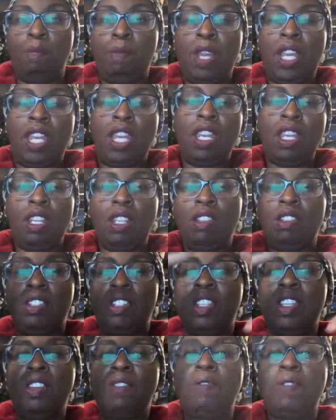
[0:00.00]
to make it
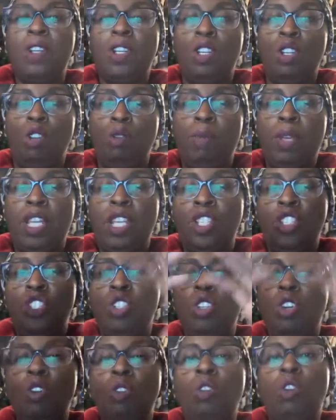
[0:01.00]
difficult because
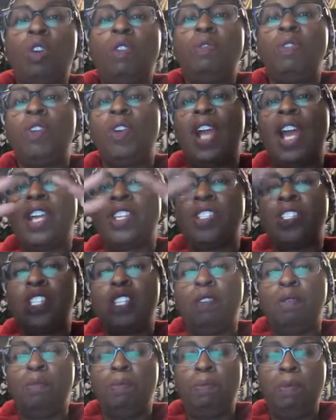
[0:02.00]
you don't know if you're
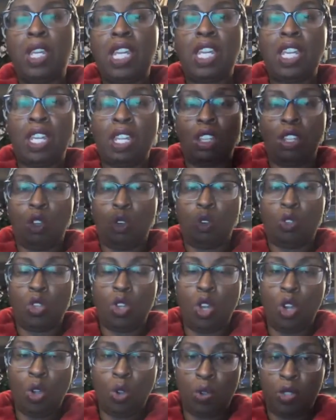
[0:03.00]
actually meeting those
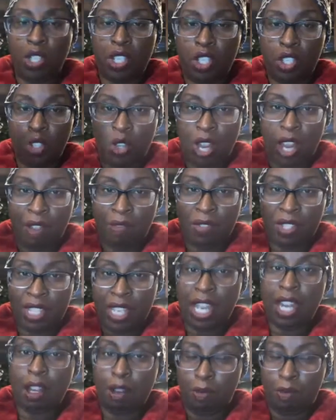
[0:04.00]
goals that you have
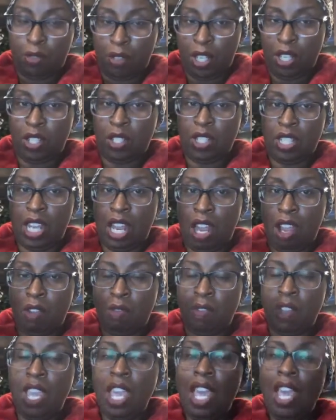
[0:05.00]
set up for yourself.
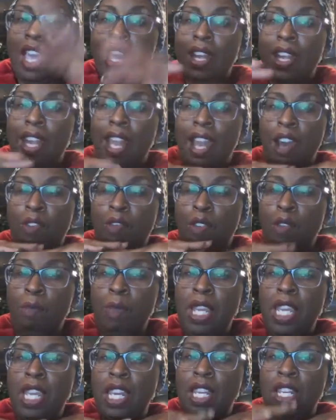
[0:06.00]
Now, for
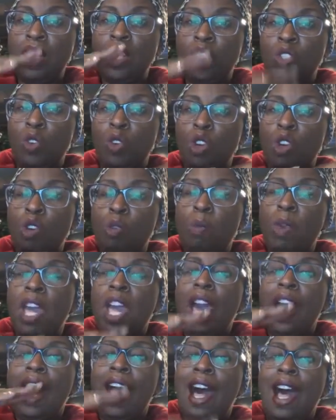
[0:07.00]
me in this group,
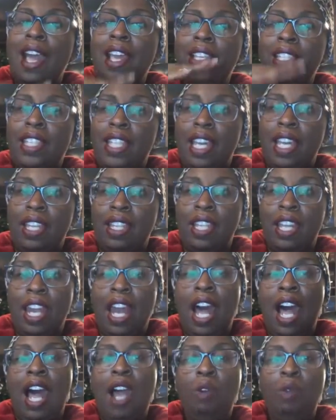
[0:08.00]
I said
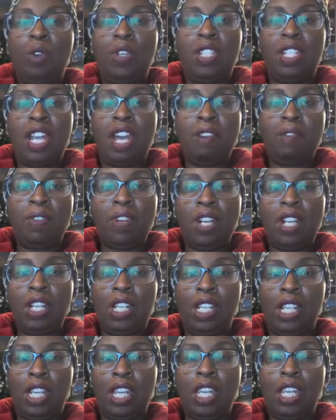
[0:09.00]
that I would
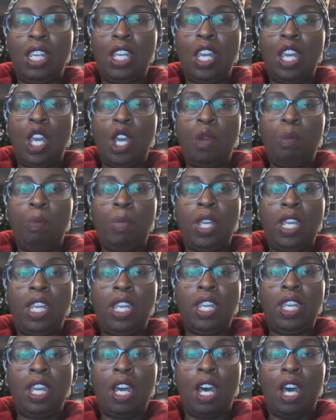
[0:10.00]
definitely
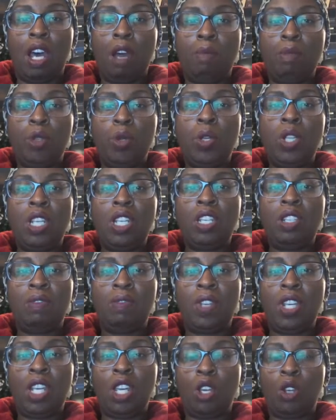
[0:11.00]
be doing these
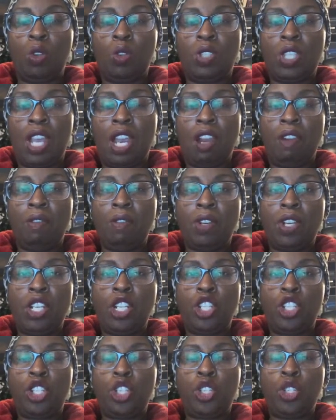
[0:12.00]
videos
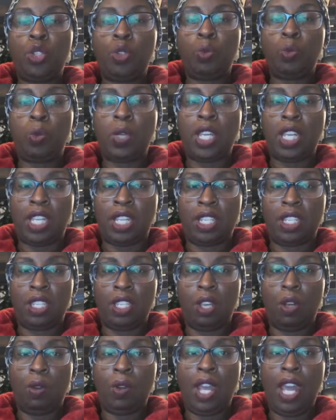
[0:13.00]
every 2
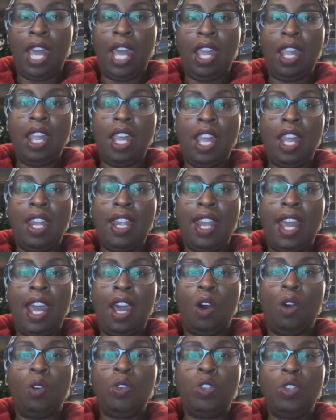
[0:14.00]
weeks, okay?
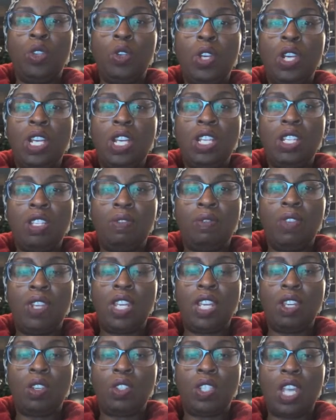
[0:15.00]
Now, during this
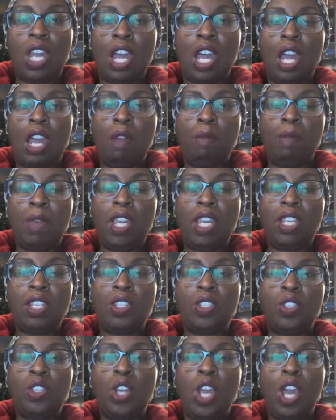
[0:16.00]
video time,
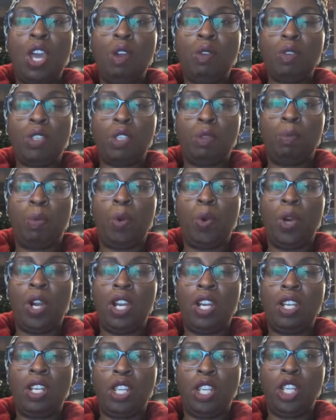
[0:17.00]
it's to help
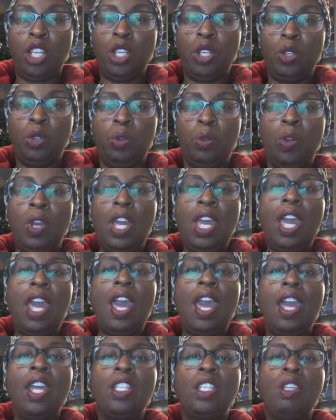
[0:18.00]
support you
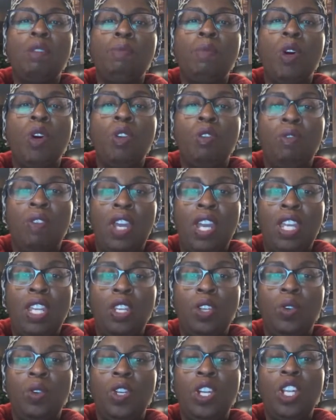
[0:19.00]
and to motivate
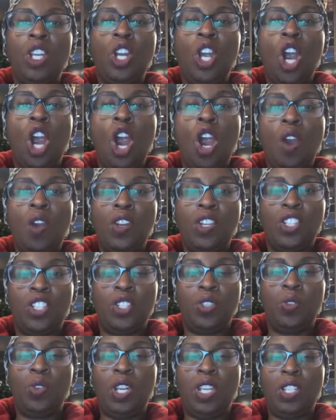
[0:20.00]
you and
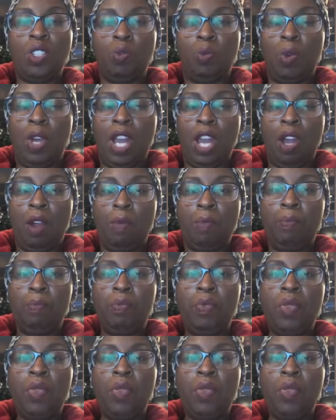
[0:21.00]
encourage you as well.